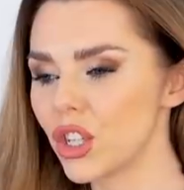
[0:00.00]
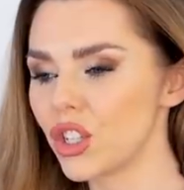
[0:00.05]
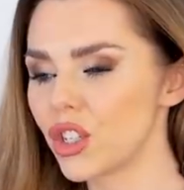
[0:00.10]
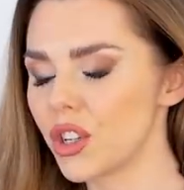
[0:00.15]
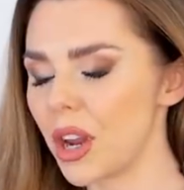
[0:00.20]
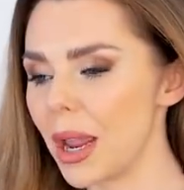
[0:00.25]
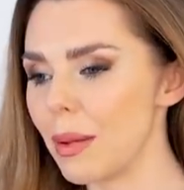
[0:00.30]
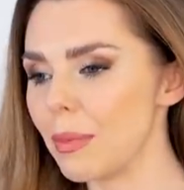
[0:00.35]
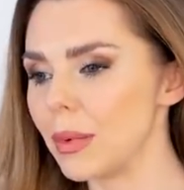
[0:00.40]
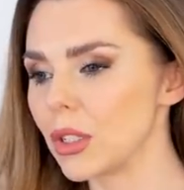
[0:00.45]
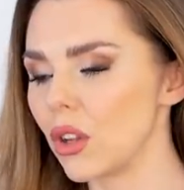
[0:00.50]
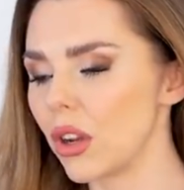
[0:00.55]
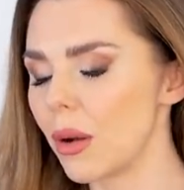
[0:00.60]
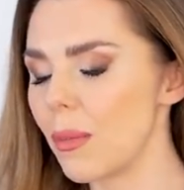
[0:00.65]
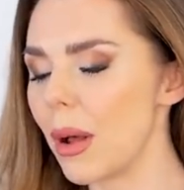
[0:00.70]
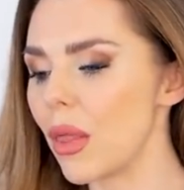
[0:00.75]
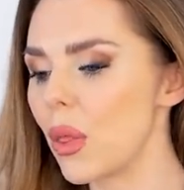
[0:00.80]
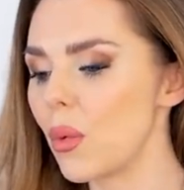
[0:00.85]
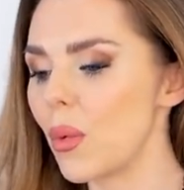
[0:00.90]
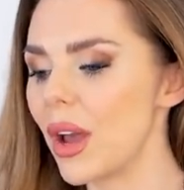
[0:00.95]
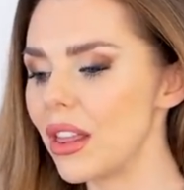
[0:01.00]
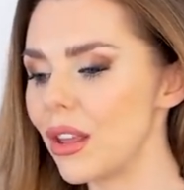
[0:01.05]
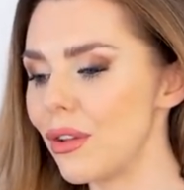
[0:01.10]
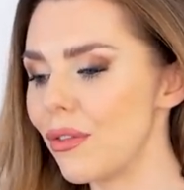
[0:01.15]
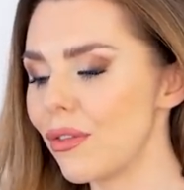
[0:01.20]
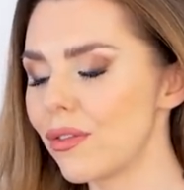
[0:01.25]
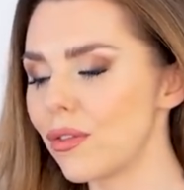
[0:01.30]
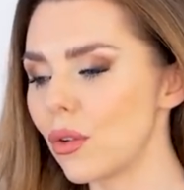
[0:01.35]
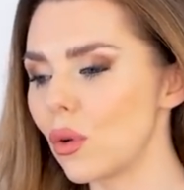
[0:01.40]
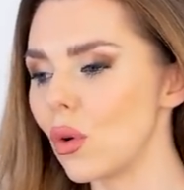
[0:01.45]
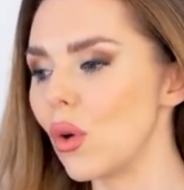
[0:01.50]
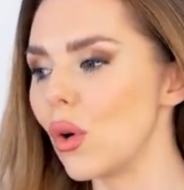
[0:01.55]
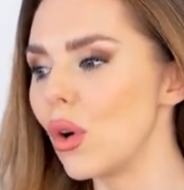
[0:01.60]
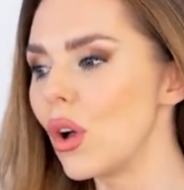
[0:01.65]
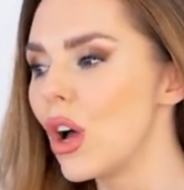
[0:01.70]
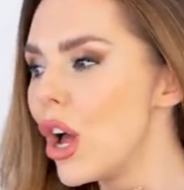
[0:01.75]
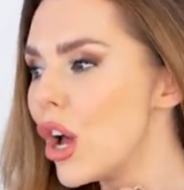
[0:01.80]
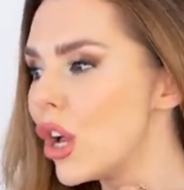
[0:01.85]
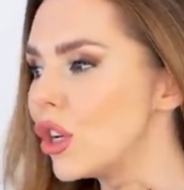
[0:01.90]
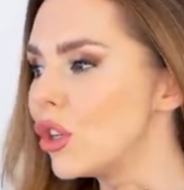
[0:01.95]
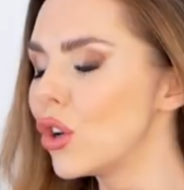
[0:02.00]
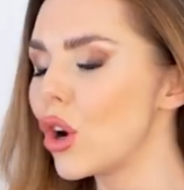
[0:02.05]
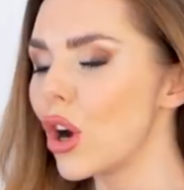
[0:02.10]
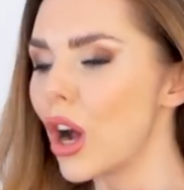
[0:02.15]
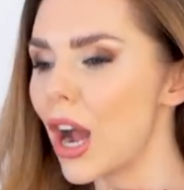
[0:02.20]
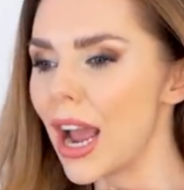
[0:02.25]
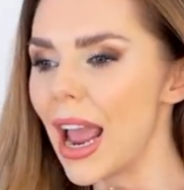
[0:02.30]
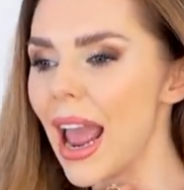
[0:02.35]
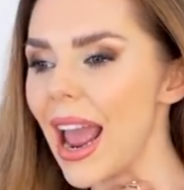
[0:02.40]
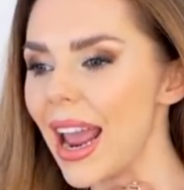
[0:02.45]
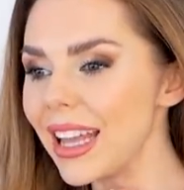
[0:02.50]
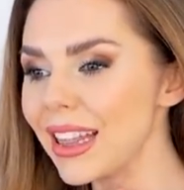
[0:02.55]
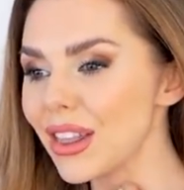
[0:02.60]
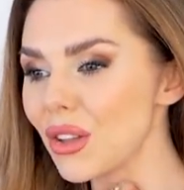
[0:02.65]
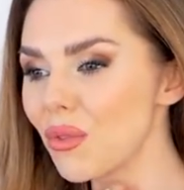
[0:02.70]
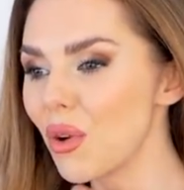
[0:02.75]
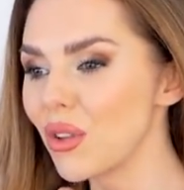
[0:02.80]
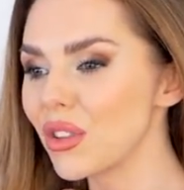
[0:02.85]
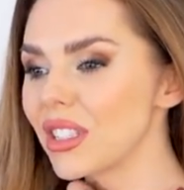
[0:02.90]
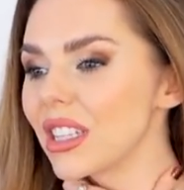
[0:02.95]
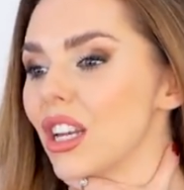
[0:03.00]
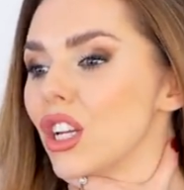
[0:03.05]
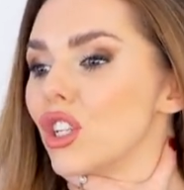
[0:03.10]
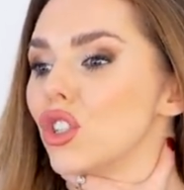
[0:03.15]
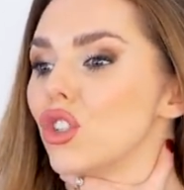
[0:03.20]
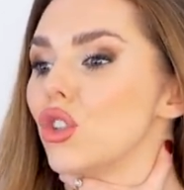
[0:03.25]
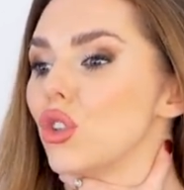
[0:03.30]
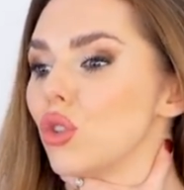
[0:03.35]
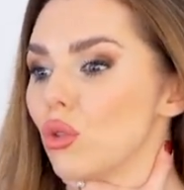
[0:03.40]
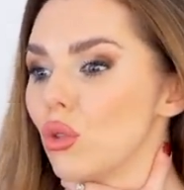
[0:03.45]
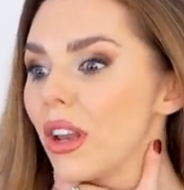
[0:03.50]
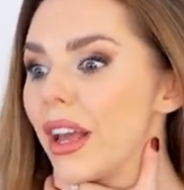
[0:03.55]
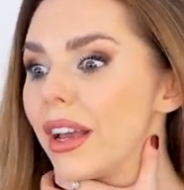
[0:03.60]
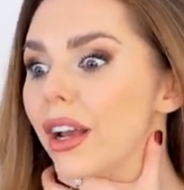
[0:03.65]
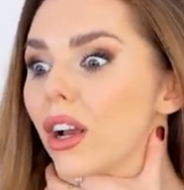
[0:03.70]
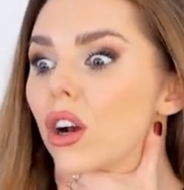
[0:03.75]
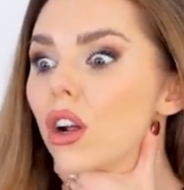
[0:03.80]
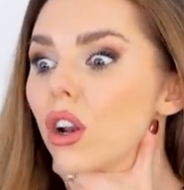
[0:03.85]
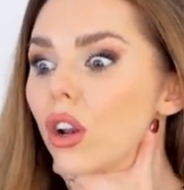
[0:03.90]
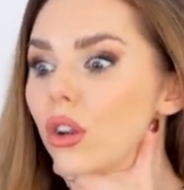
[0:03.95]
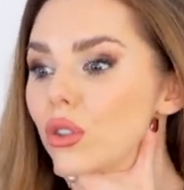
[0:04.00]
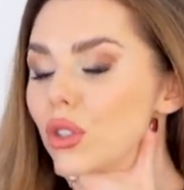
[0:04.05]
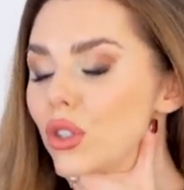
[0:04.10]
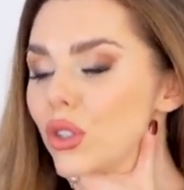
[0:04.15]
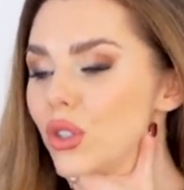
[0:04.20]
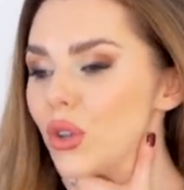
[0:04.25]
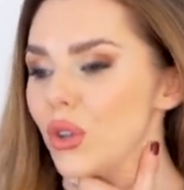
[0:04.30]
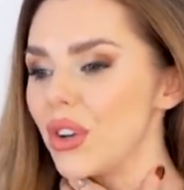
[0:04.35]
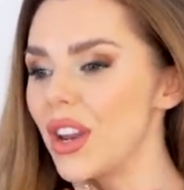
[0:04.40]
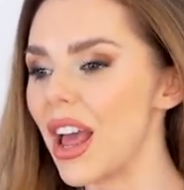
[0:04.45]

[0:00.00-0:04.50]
the shape, it's all about the way they fall. I hate the ones that are too like close to your